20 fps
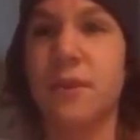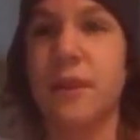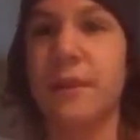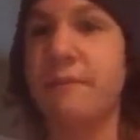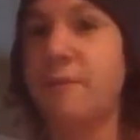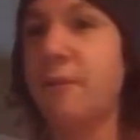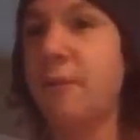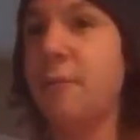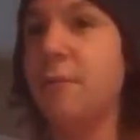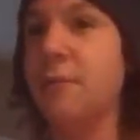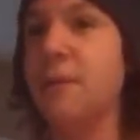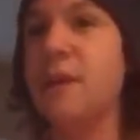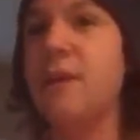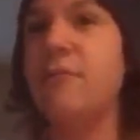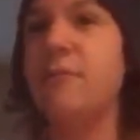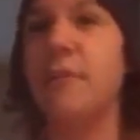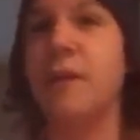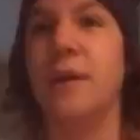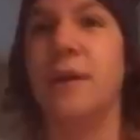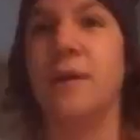If you don't
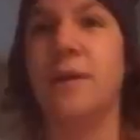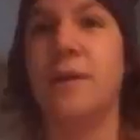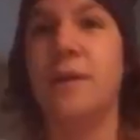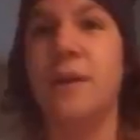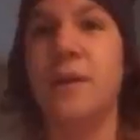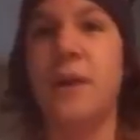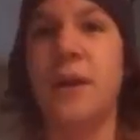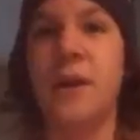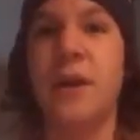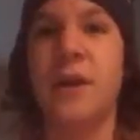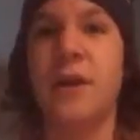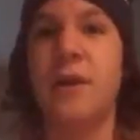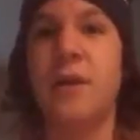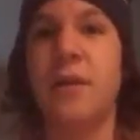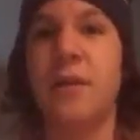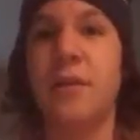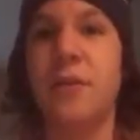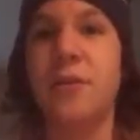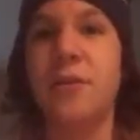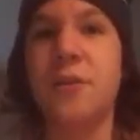believe me,
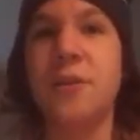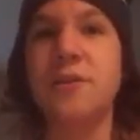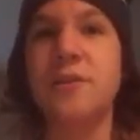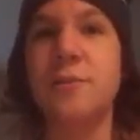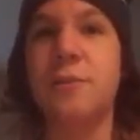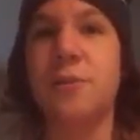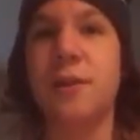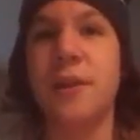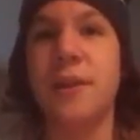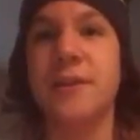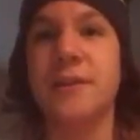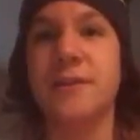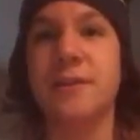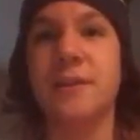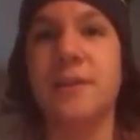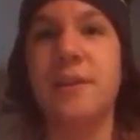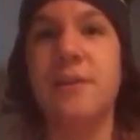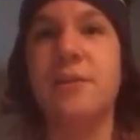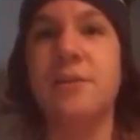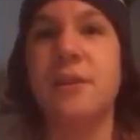their discipline is
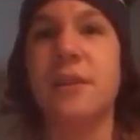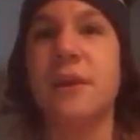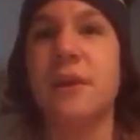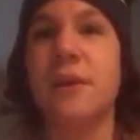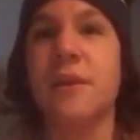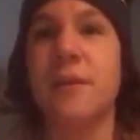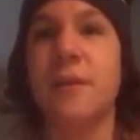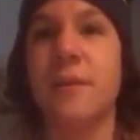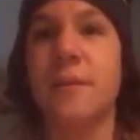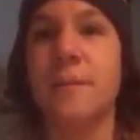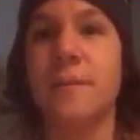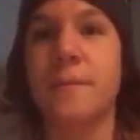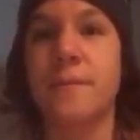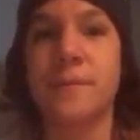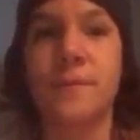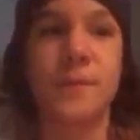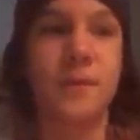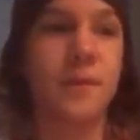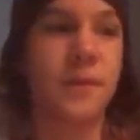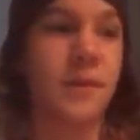literally,
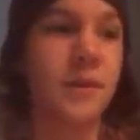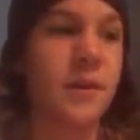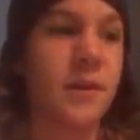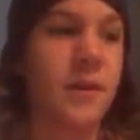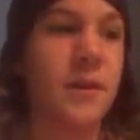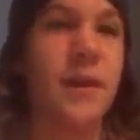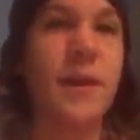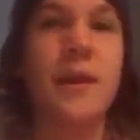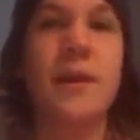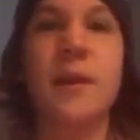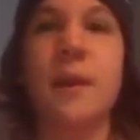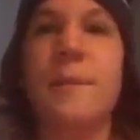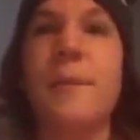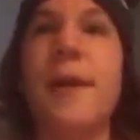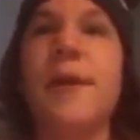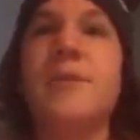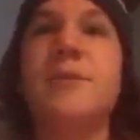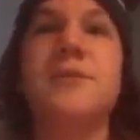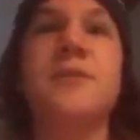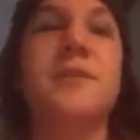like,
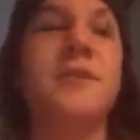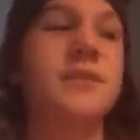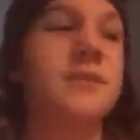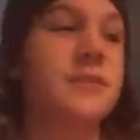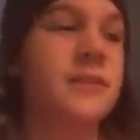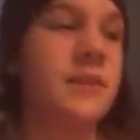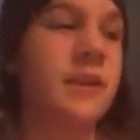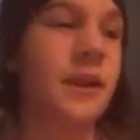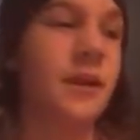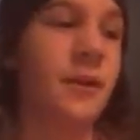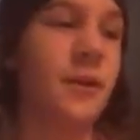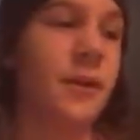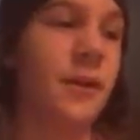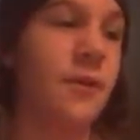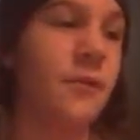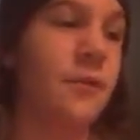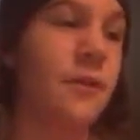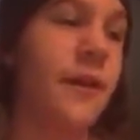imagine this scenario.